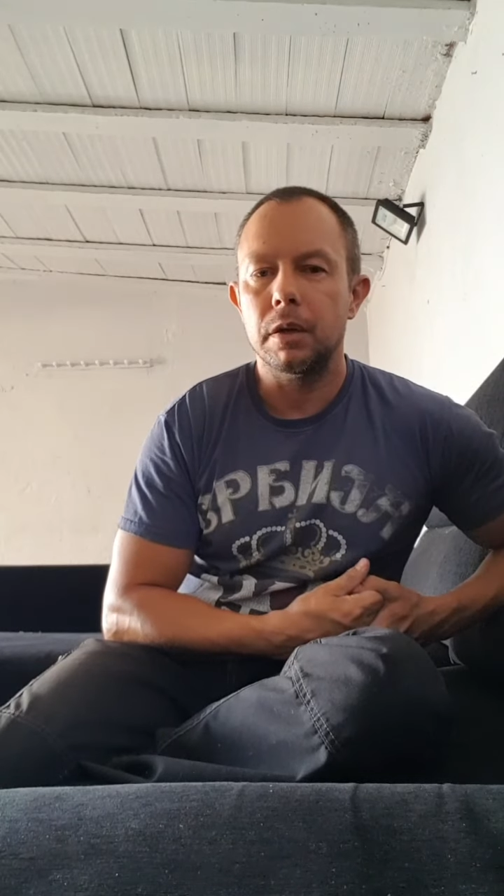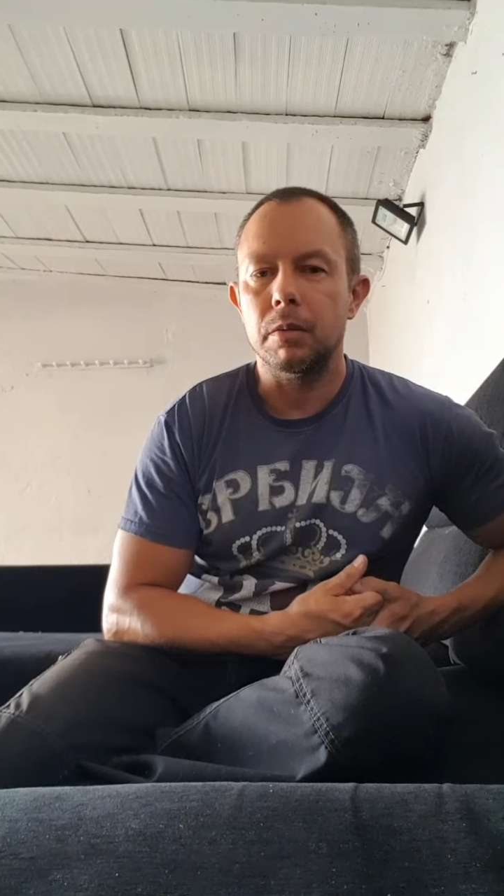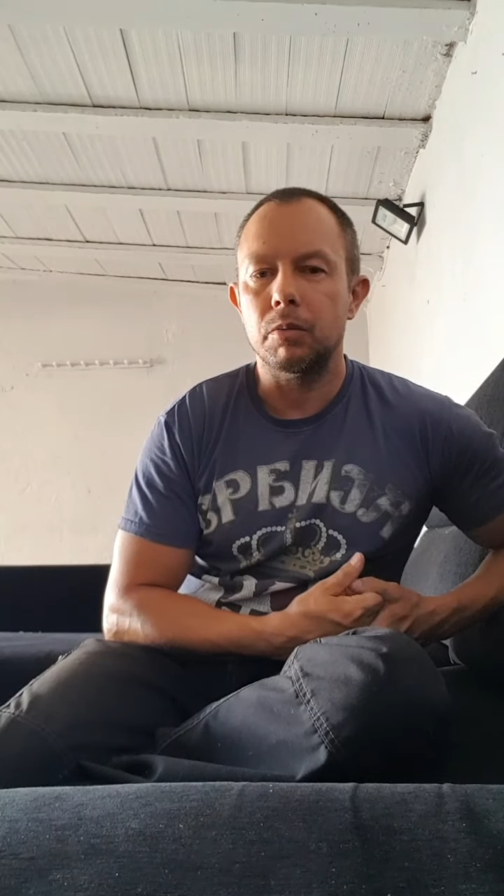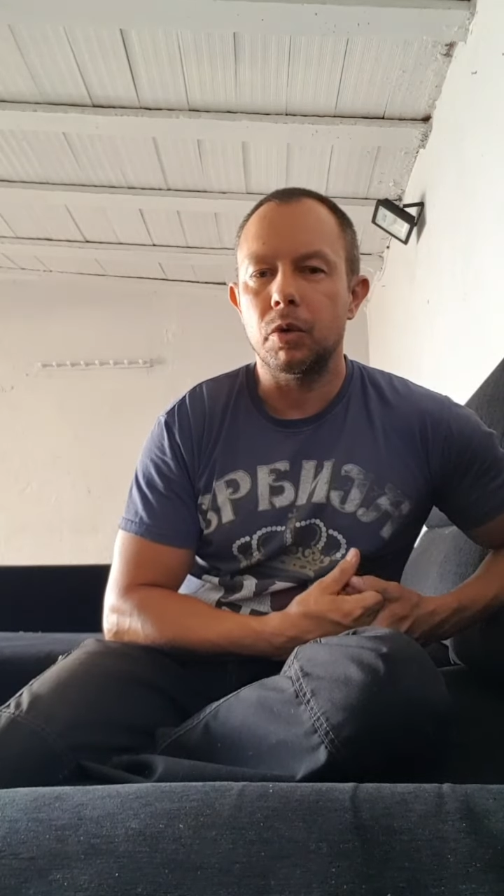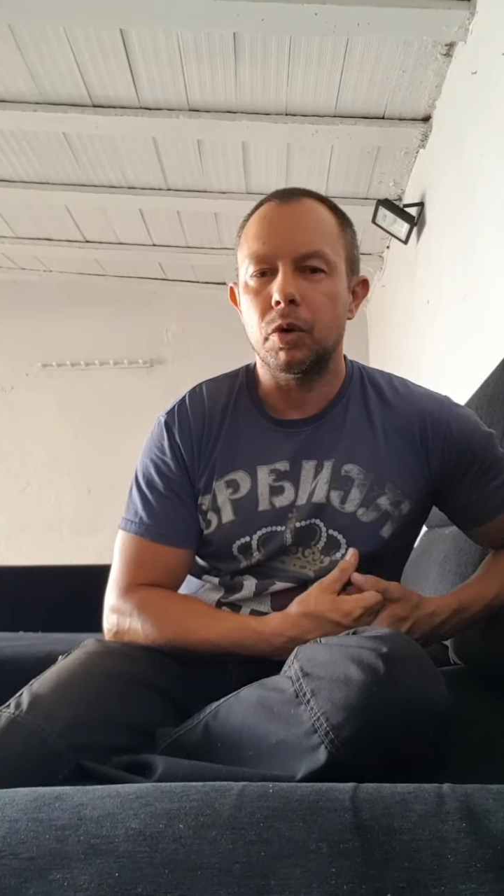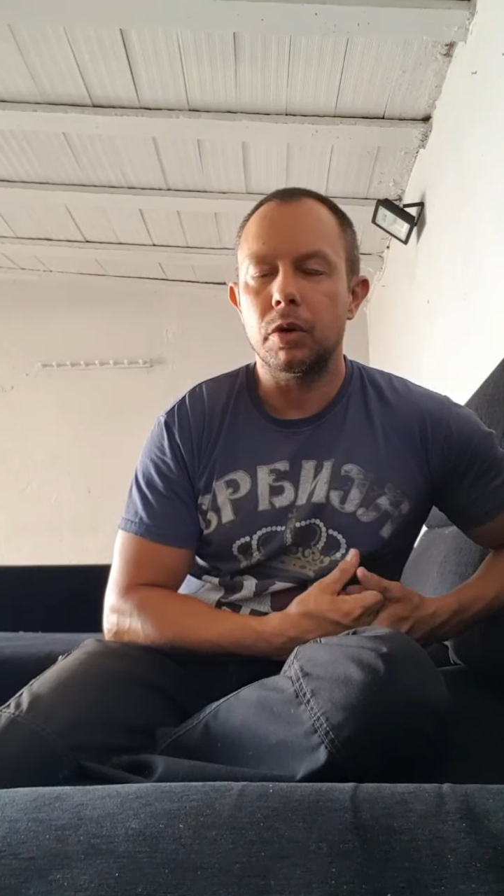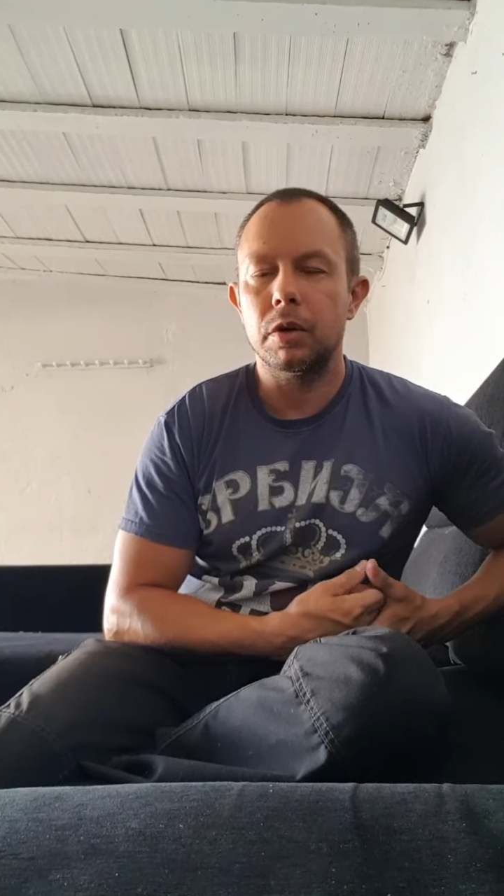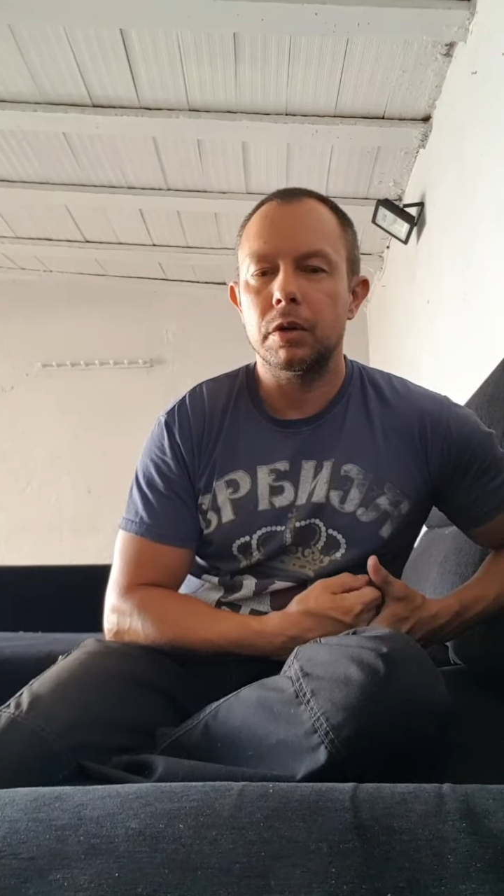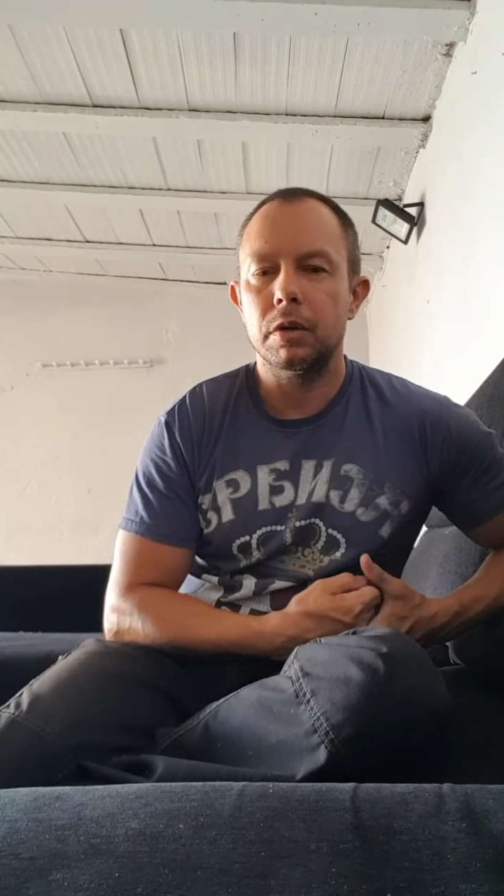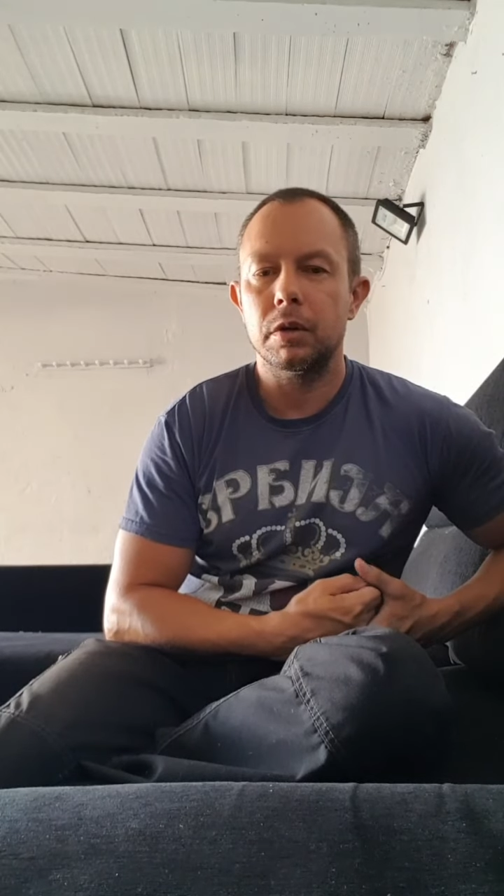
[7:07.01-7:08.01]
more
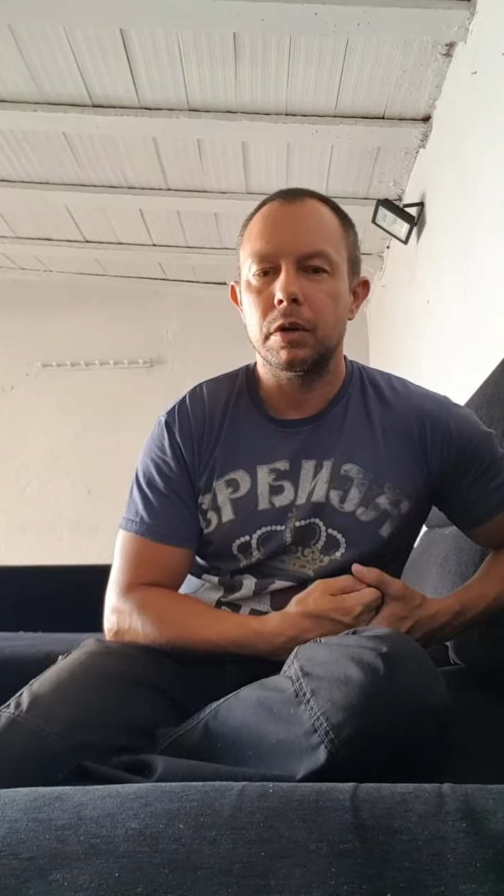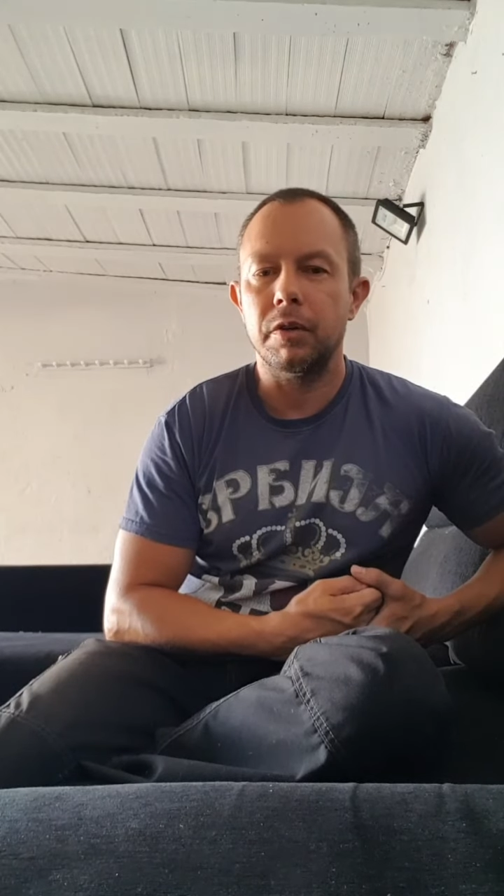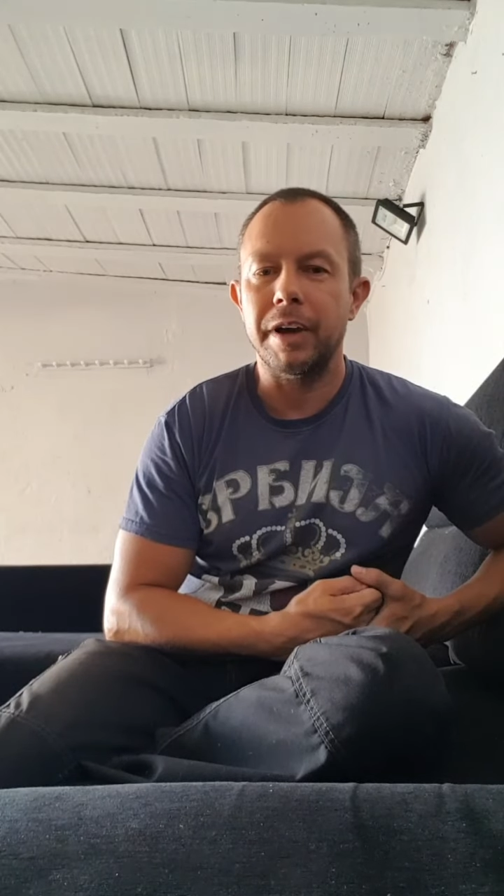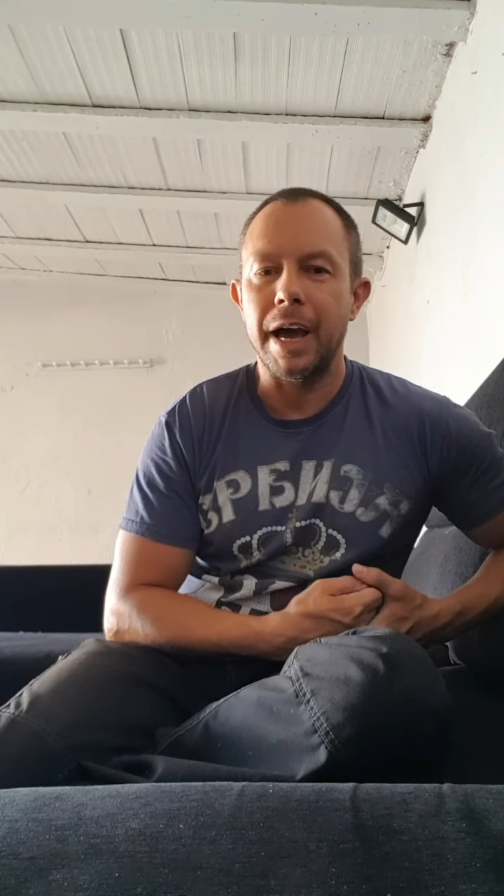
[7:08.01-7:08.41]
of a